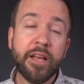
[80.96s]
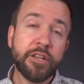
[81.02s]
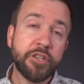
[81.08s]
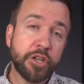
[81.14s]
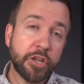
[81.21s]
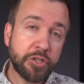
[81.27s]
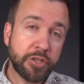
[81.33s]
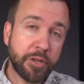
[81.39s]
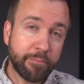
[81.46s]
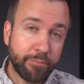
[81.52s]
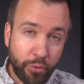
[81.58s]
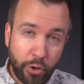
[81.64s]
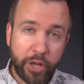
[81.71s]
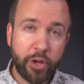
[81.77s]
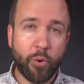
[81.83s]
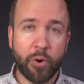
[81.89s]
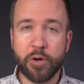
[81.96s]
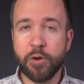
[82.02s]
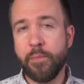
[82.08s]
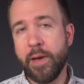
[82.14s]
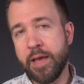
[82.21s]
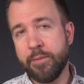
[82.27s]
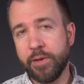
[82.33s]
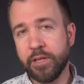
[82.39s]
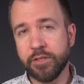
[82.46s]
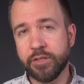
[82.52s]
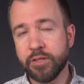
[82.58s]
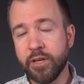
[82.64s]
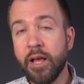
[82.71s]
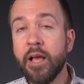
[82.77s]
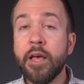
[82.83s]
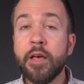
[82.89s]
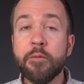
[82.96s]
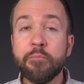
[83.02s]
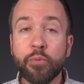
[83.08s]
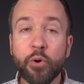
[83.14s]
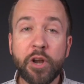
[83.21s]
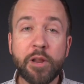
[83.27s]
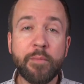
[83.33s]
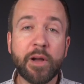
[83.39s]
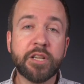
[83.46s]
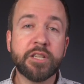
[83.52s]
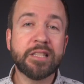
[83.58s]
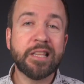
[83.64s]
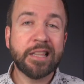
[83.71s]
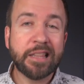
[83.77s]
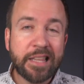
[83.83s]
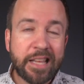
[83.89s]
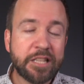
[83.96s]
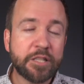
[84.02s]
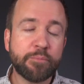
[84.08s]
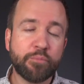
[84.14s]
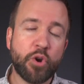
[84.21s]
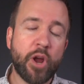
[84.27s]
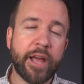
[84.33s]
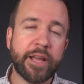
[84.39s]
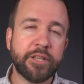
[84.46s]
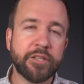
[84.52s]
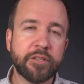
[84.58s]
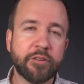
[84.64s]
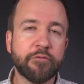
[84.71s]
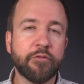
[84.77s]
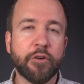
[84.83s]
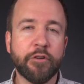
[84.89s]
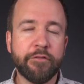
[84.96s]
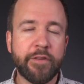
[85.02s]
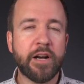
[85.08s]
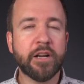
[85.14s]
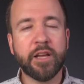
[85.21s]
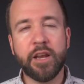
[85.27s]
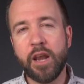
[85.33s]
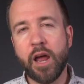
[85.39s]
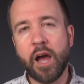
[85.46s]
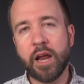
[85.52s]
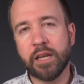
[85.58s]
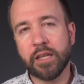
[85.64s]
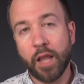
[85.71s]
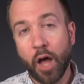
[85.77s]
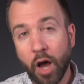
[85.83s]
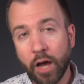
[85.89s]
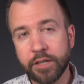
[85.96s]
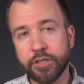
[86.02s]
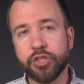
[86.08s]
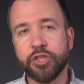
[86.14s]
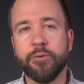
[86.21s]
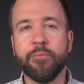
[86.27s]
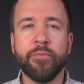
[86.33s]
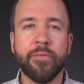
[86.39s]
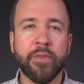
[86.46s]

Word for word: just in pre-order payments, pretty much the list price for a Falcon 9 launch.